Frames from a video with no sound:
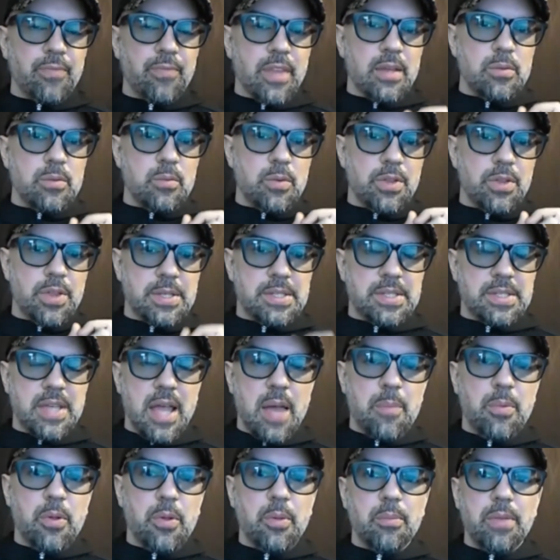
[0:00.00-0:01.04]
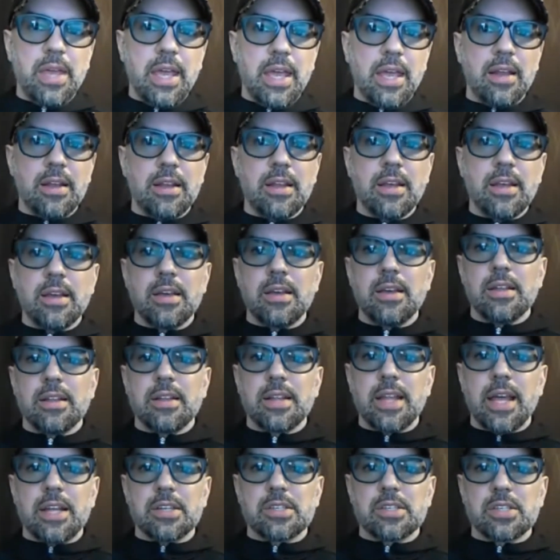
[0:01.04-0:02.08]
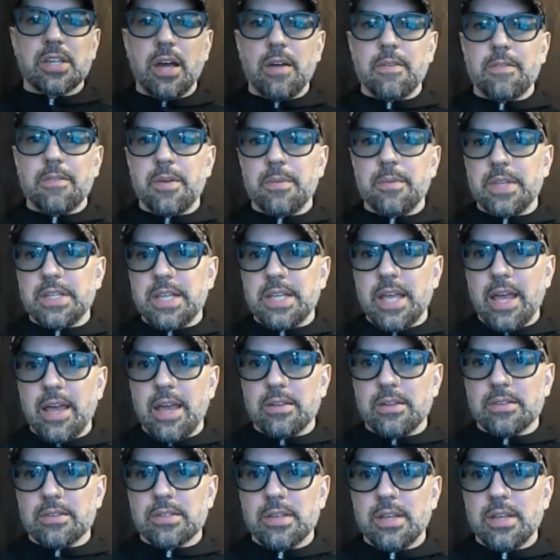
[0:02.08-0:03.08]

with a sample mean that has come from the tails.